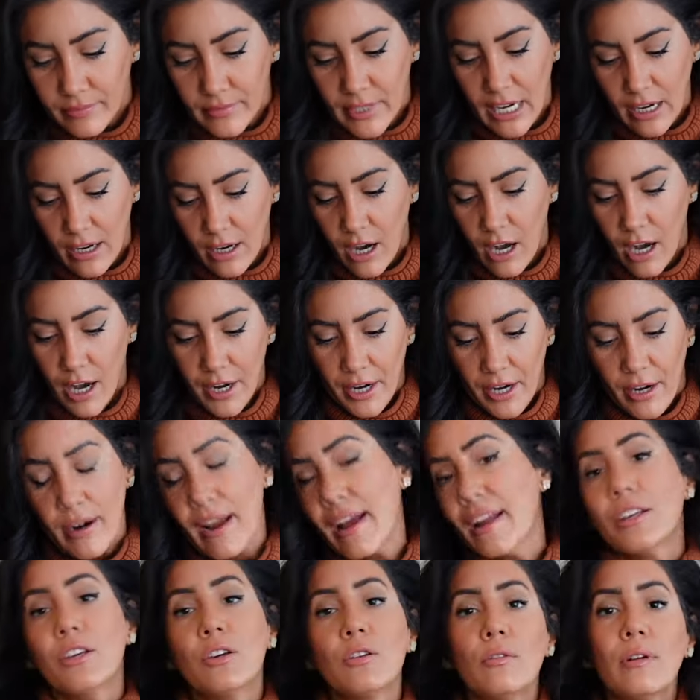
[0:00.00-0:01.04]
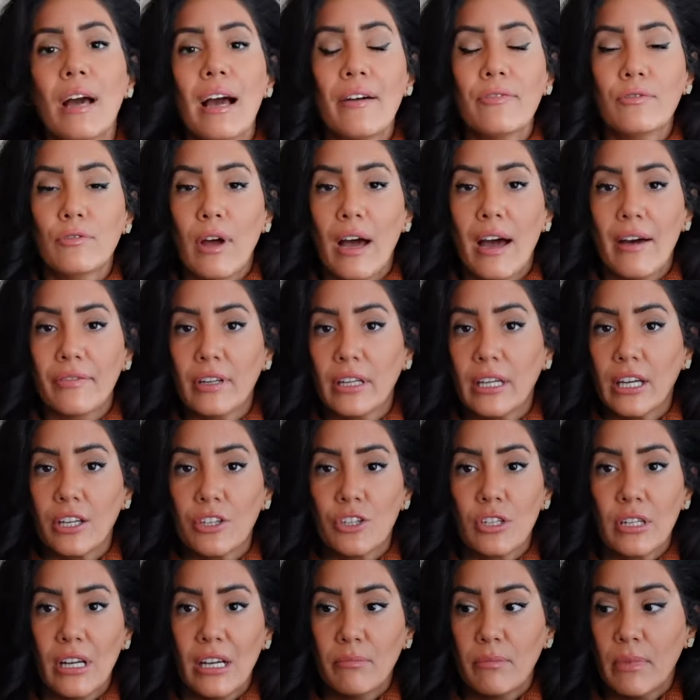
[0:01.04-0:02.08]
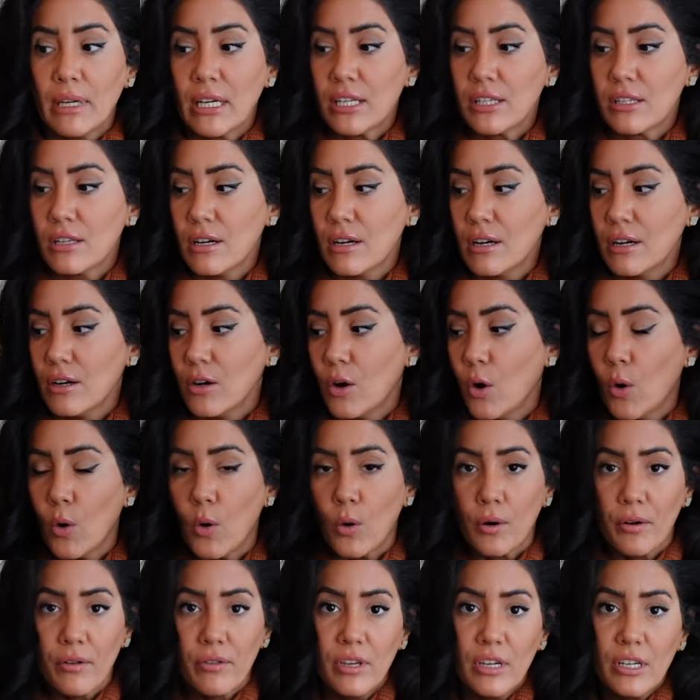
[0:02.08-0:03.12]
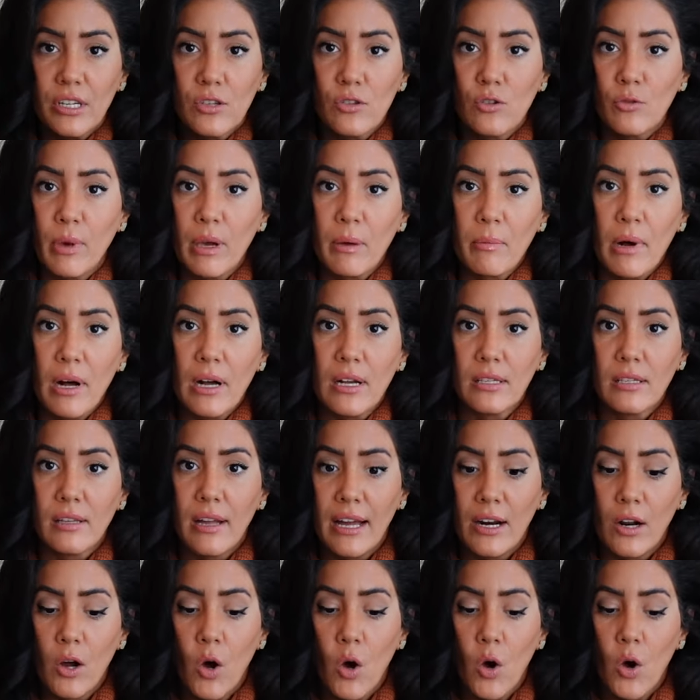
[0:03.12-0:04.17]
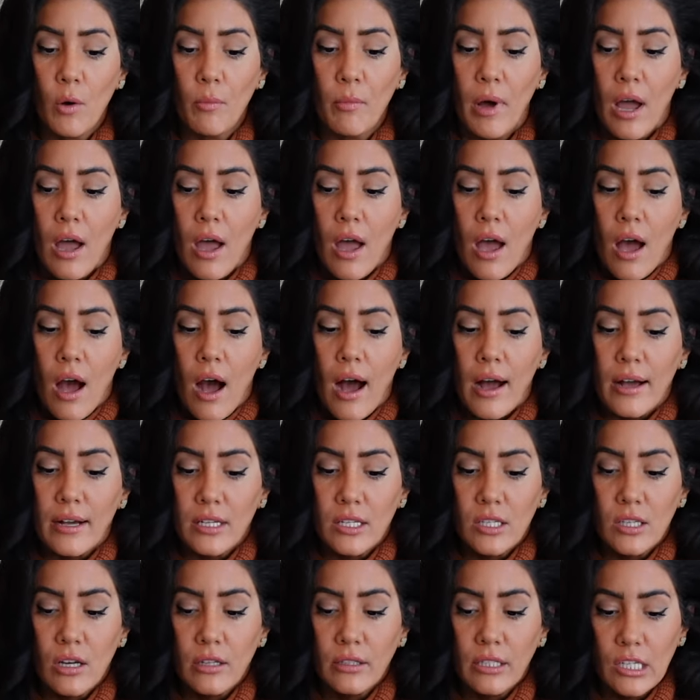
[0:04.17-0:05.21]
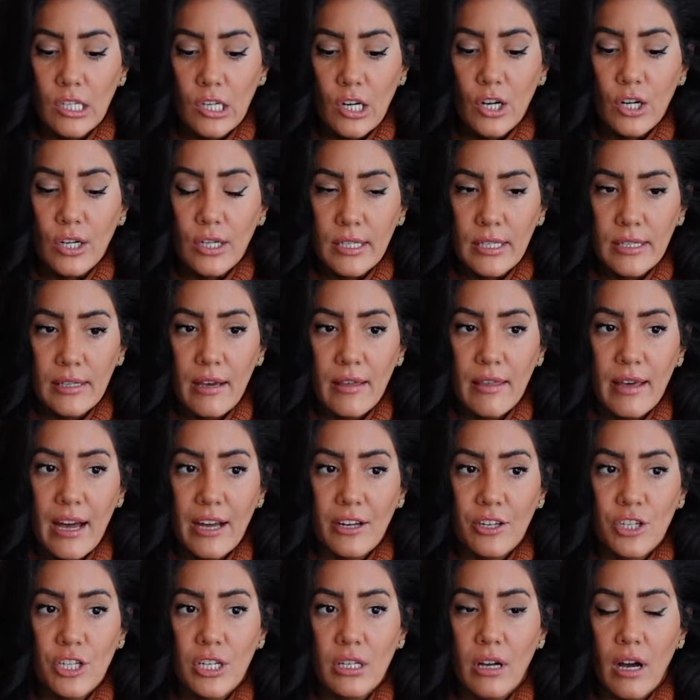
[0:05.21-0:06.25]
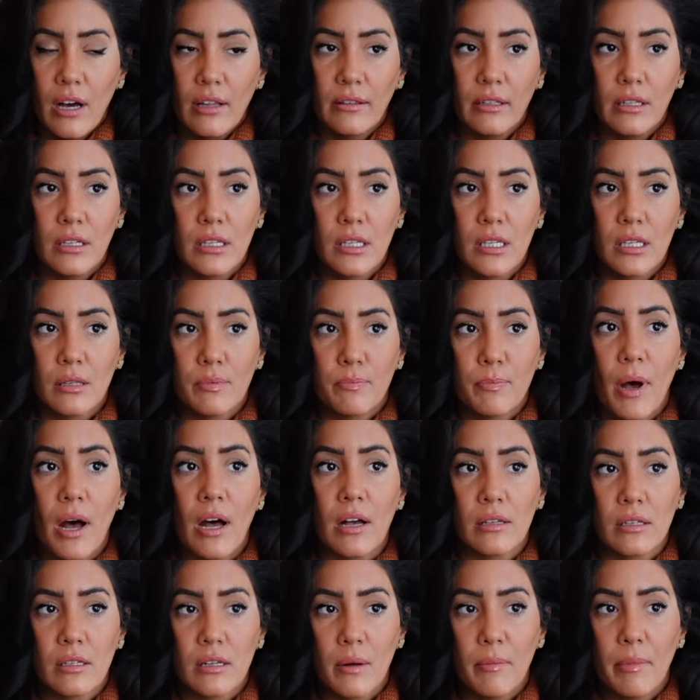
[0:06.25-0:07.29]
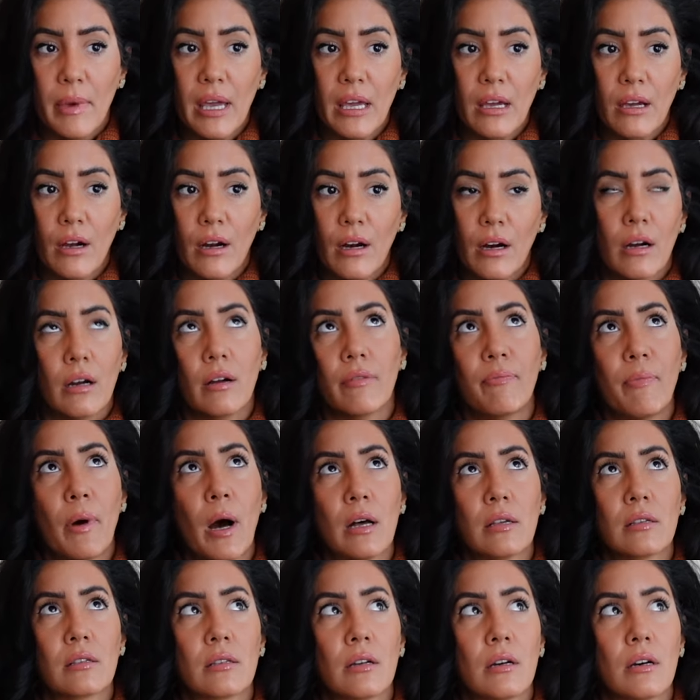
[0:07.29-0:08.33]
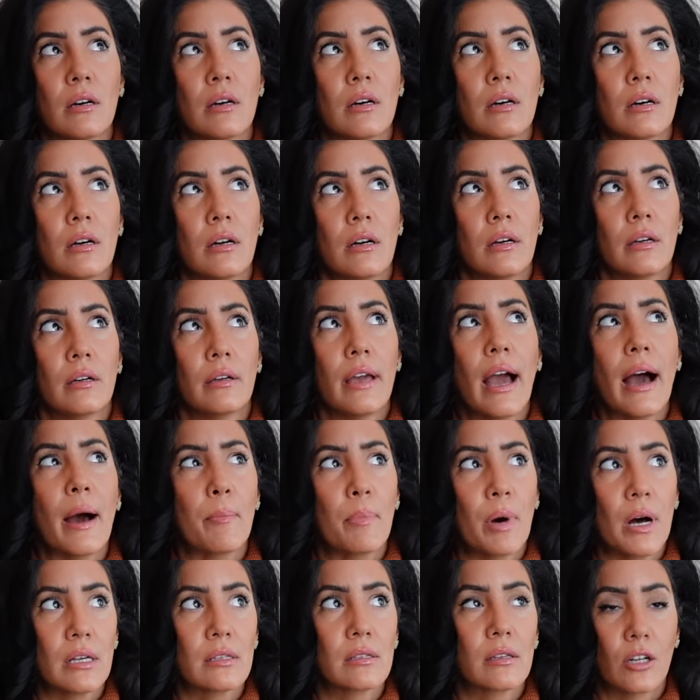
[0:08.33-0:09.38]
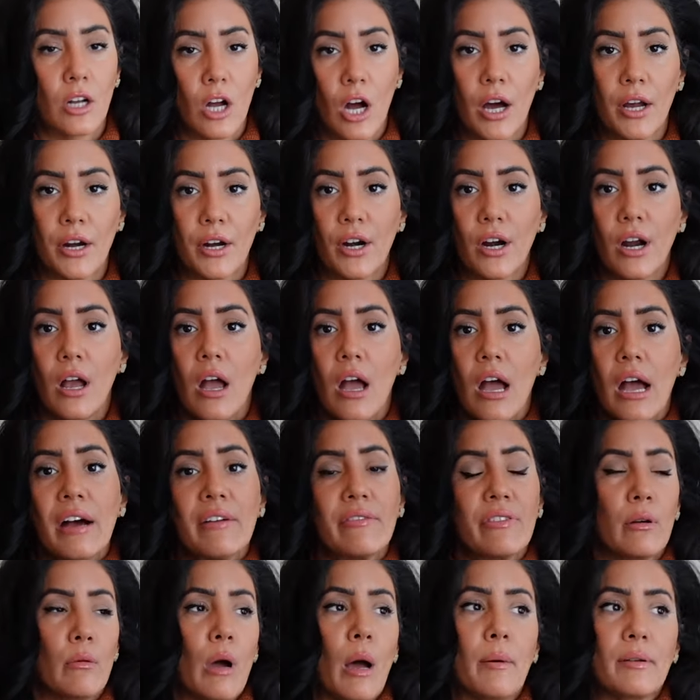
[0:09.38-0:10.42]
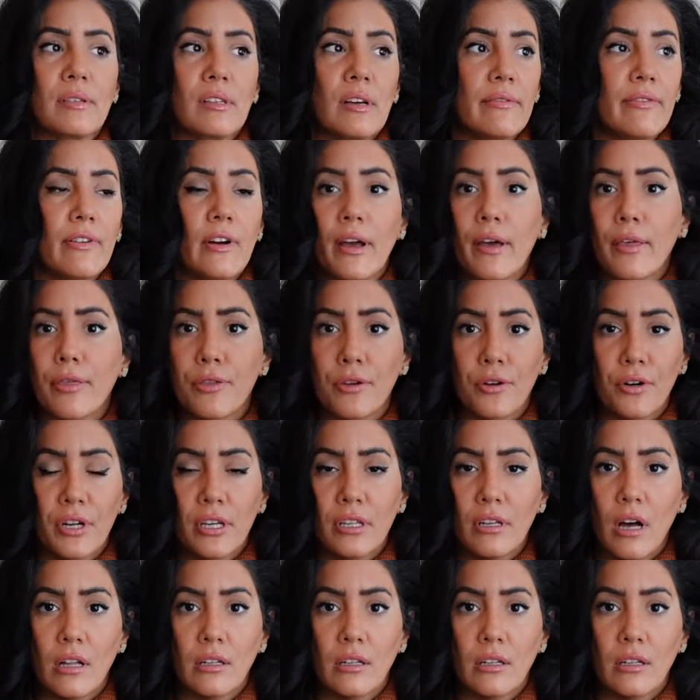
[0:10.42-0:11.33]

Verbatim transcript: a cutter and you don't have to have the KitchenAid mixer or this to make pasta at home. I saw this girl say that she got this pasta maker, a pasta, yeah, pasta cutter from Amazon for like $30